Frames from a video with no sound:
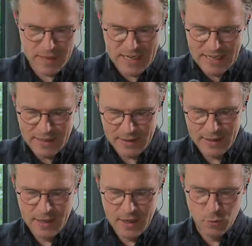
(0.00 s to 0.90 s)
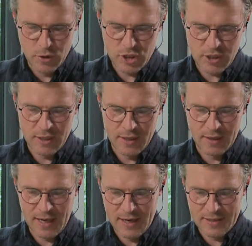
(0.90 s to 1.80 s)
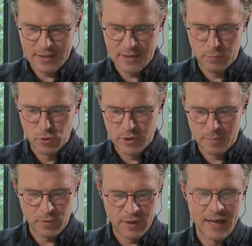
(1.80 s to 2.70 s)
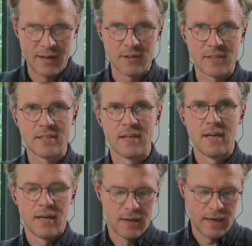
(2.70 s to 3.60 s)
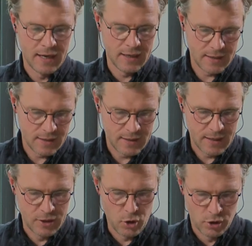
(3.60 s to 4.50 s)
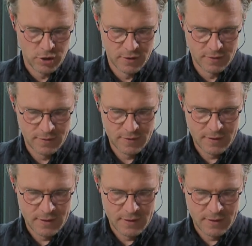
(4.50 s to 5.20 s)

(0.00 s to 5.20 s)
meaning, which lies in the multiple layers like an onion.